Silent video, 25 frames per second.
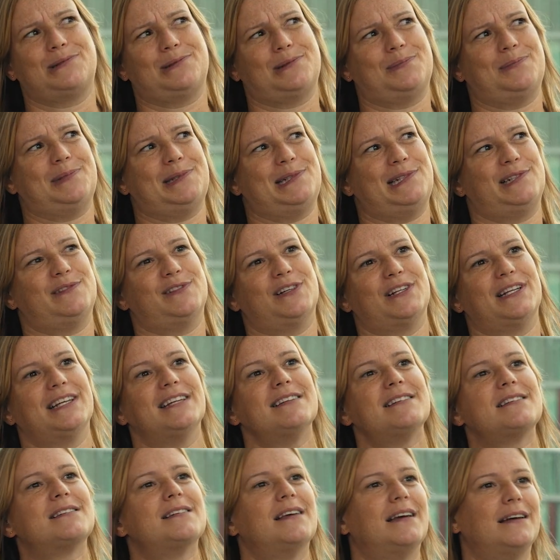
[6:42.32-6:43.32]
to appear on it,
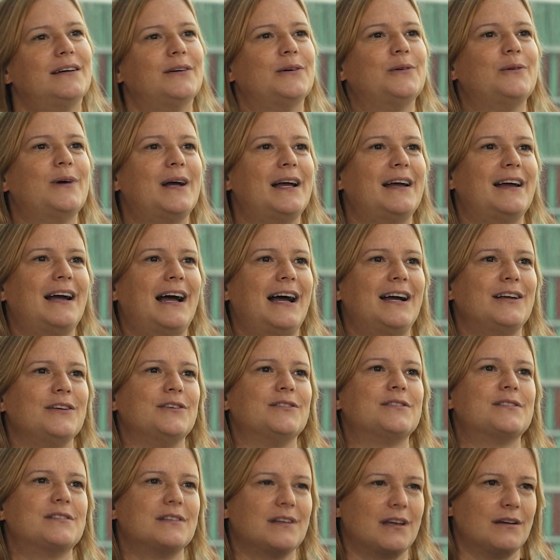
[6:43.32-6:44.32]
so I
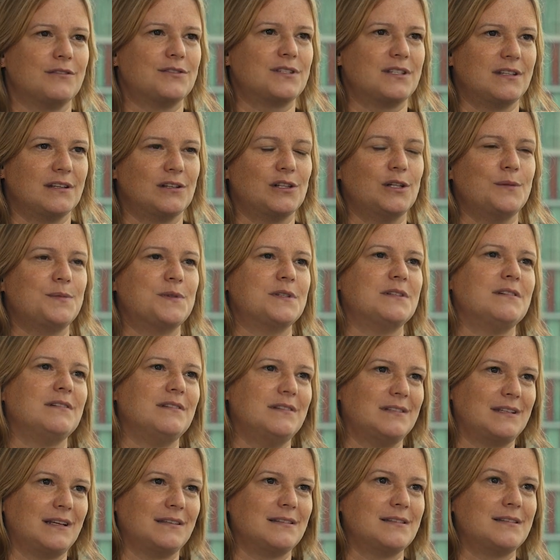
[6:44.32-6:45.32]
used to go to the clubs and do
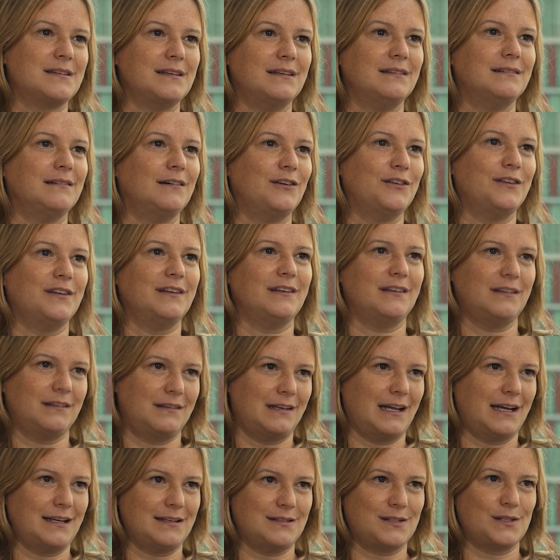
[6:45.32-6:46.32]
the dancing on the
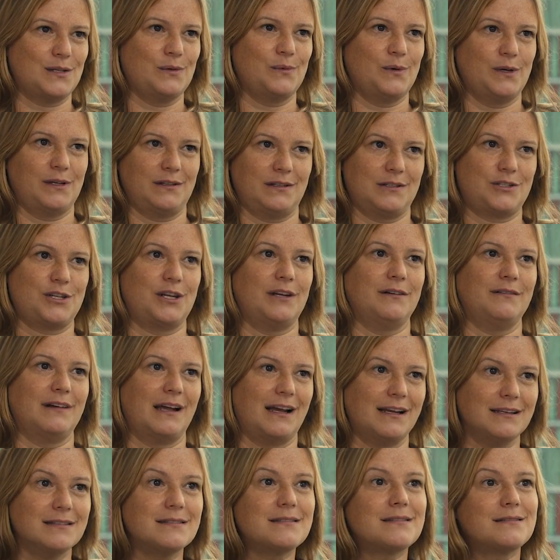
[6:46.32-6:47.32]
nights that weren't the show
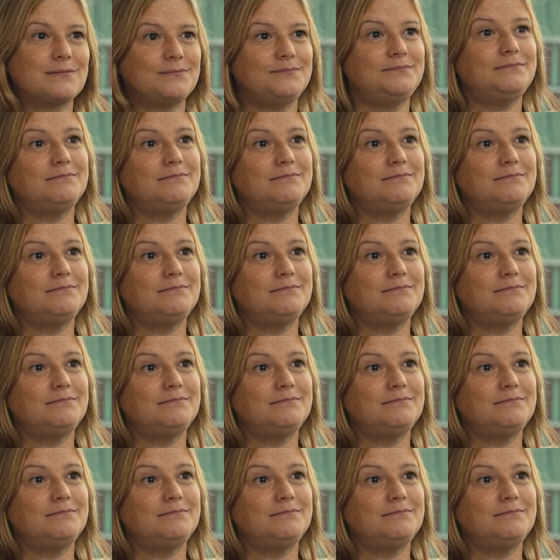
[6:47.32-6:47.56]
nights.